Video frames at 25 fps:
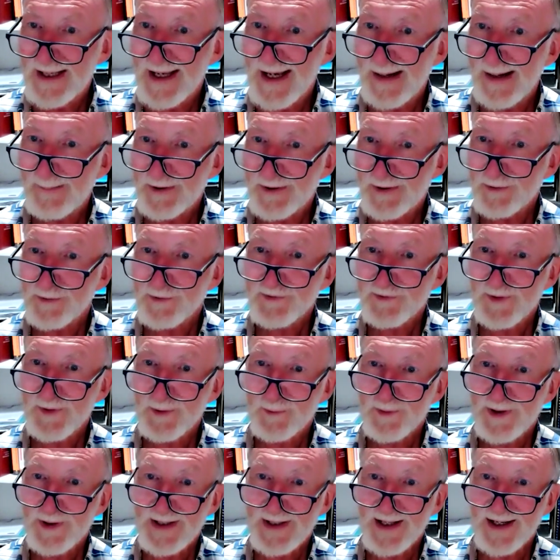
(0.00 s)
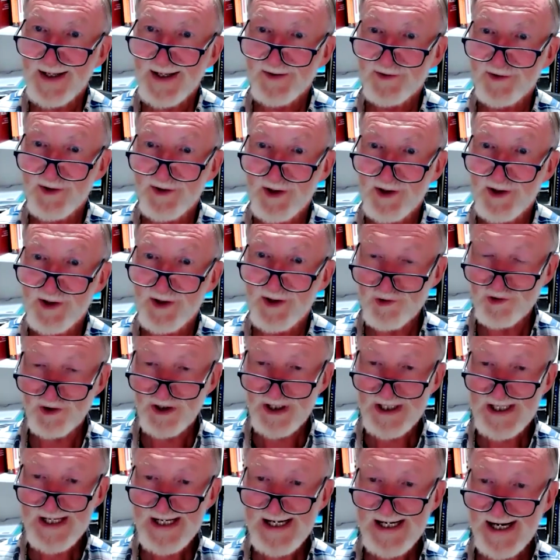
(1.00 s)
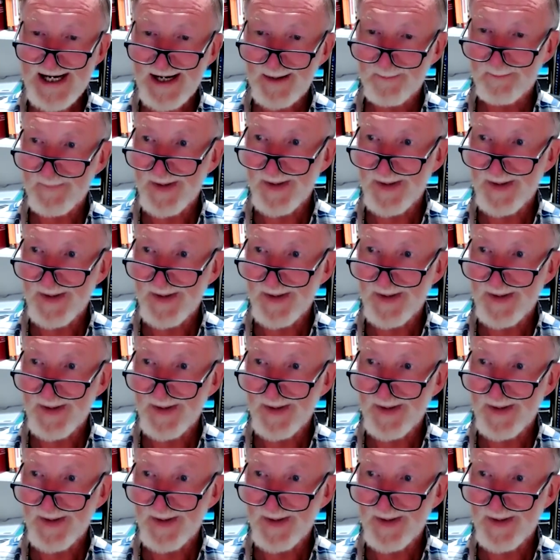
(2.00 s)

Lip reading: And we also realized that drying